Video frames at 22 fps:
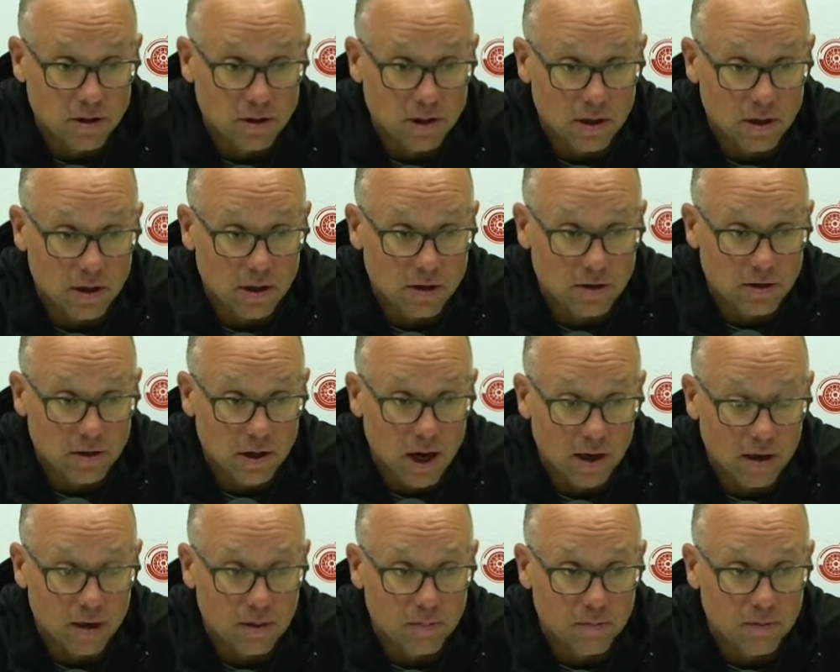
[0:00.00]

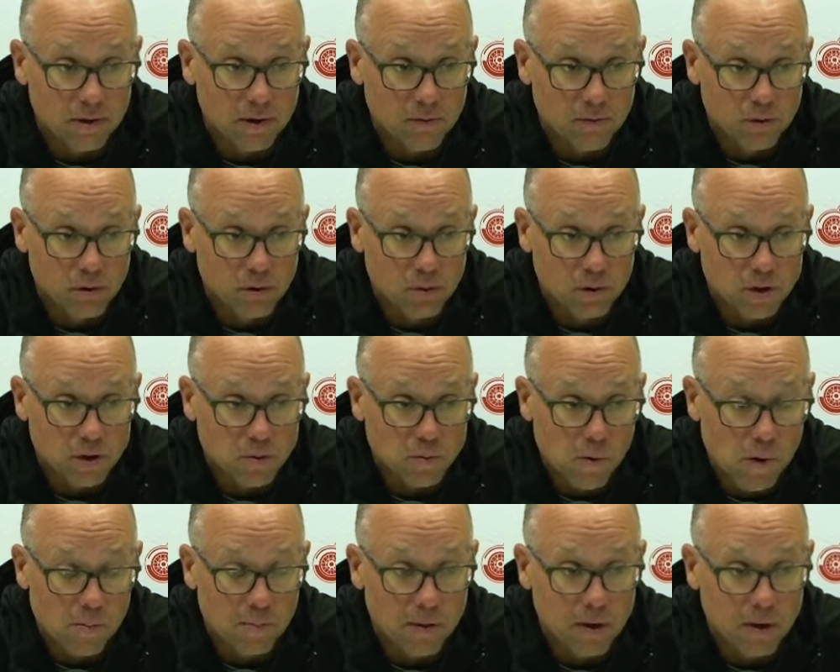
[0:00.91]
Lucas
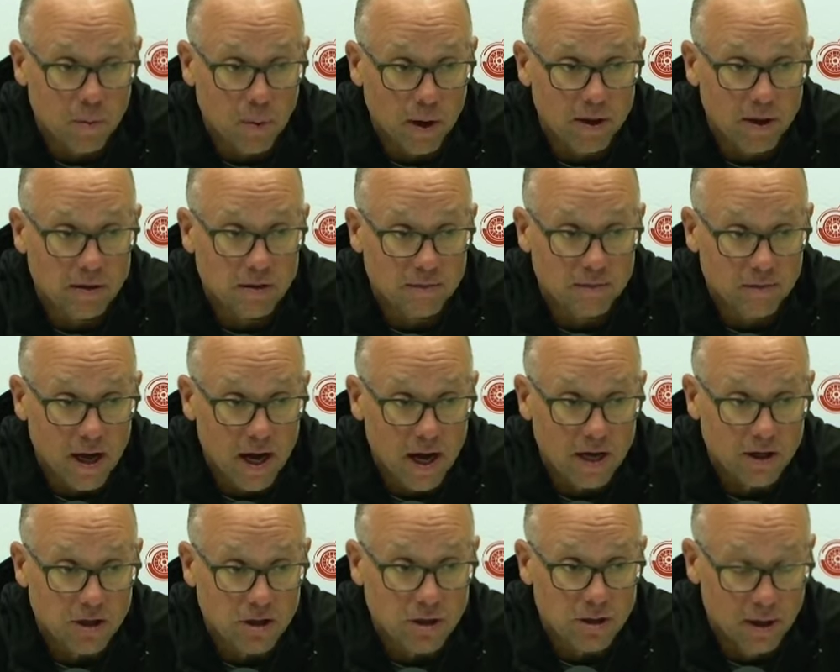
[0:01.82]
won't be quite as
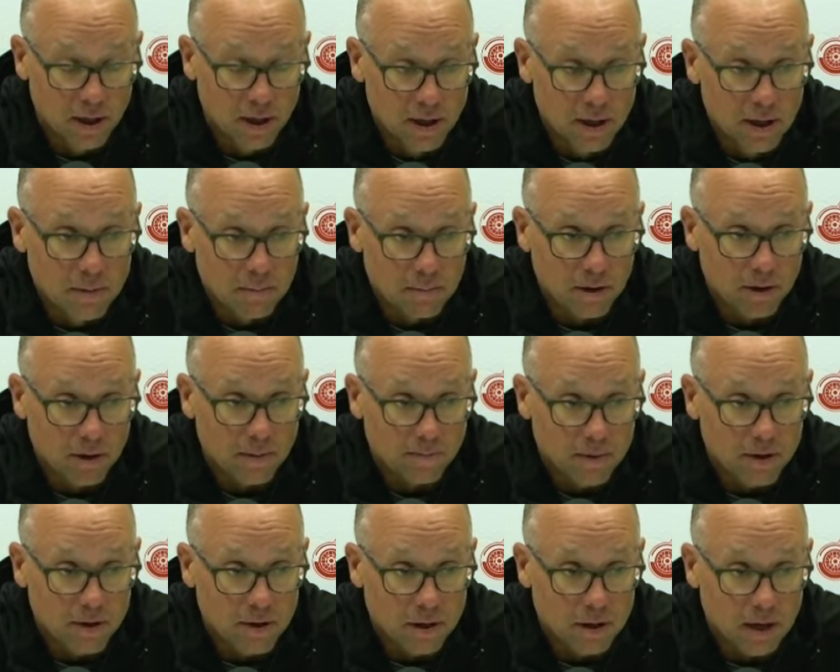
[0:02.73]
flashy, but
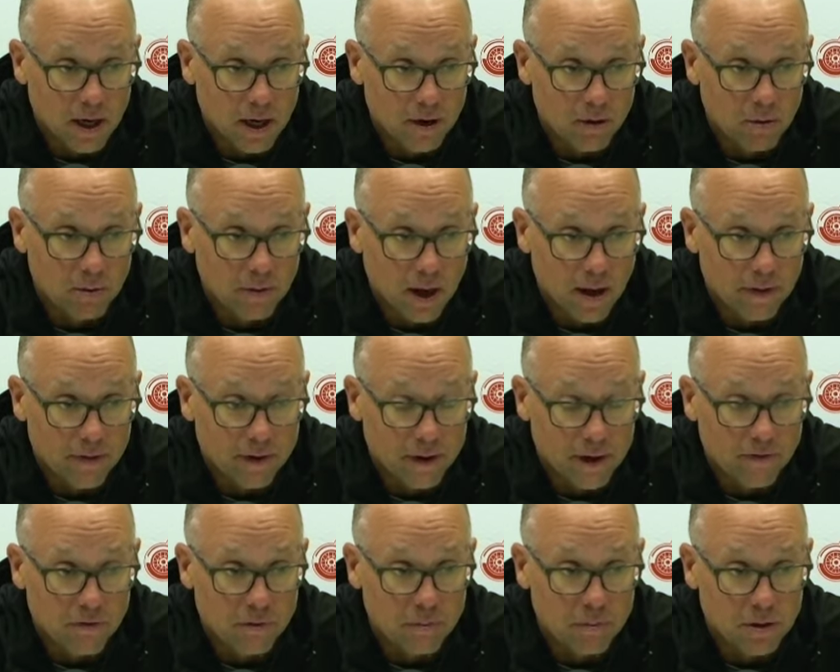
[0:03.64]
I
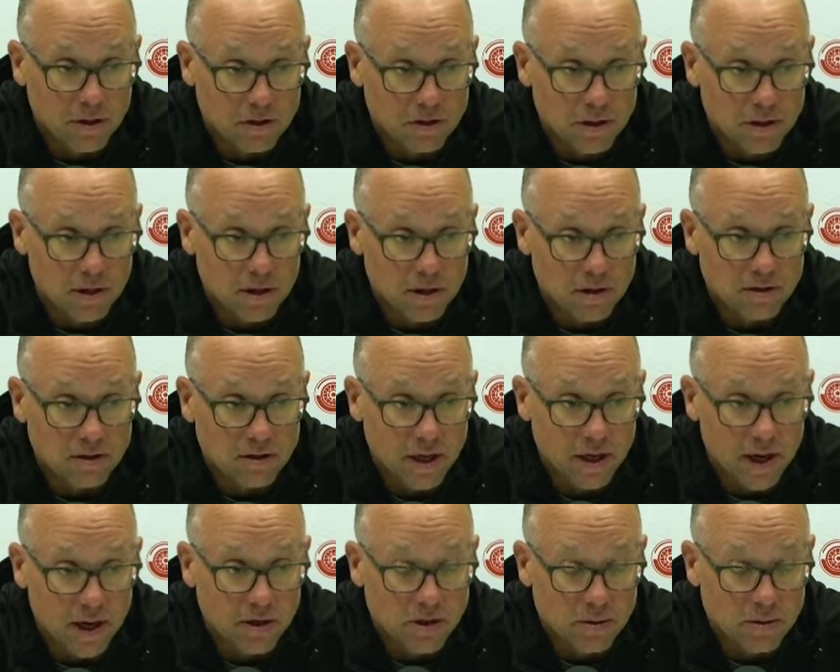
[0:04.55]
think everybody sitting in the
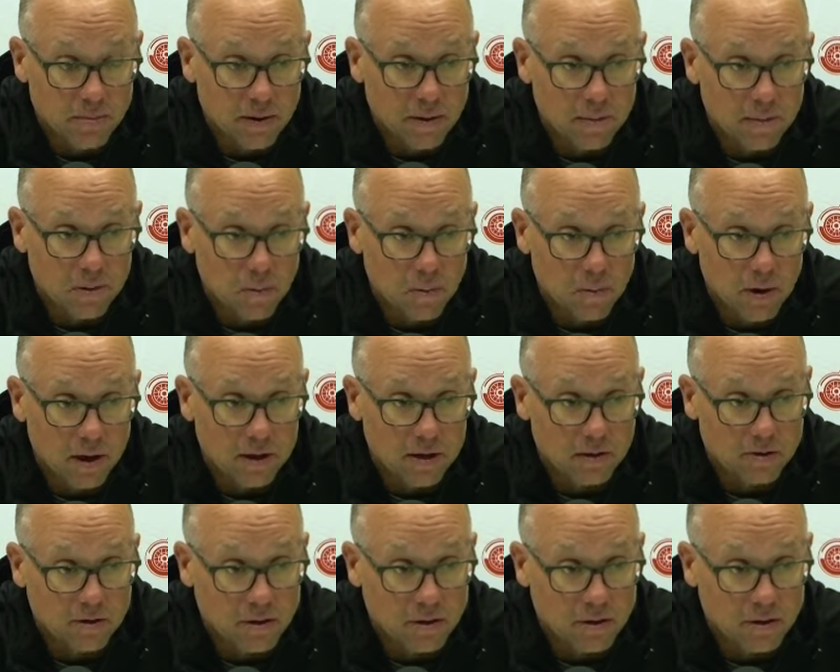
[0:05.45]
stands should be able to walk out.